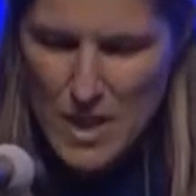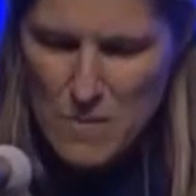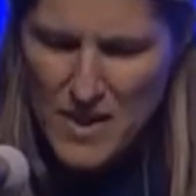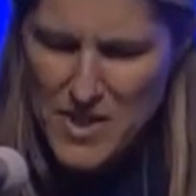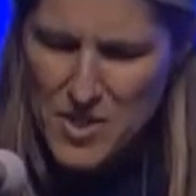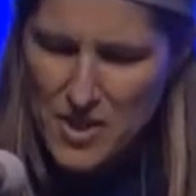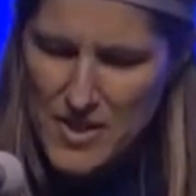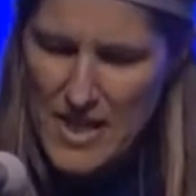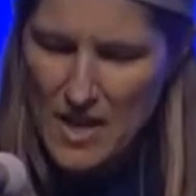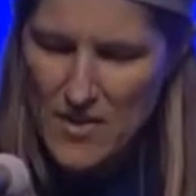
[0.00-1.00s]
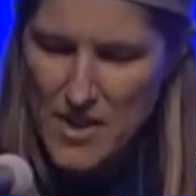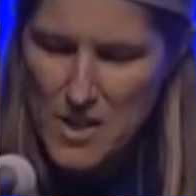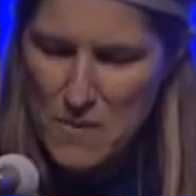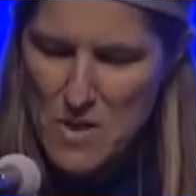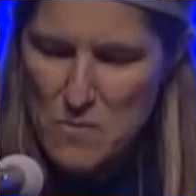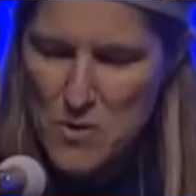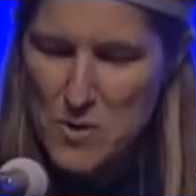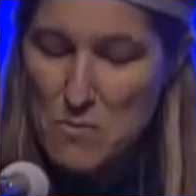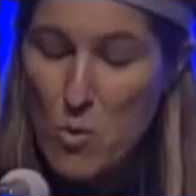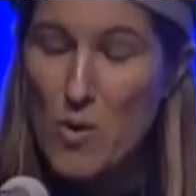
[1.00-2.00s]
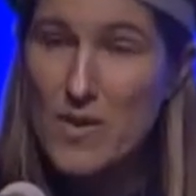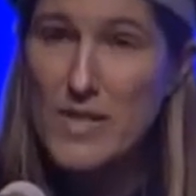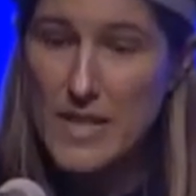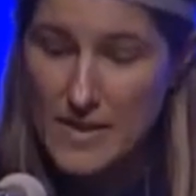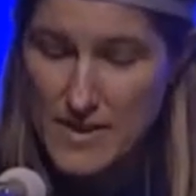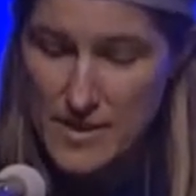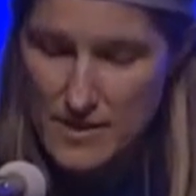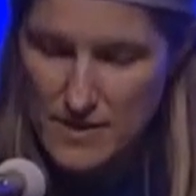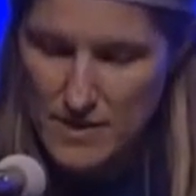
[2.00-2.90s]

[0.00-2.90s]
Because it turns out that some of the most important things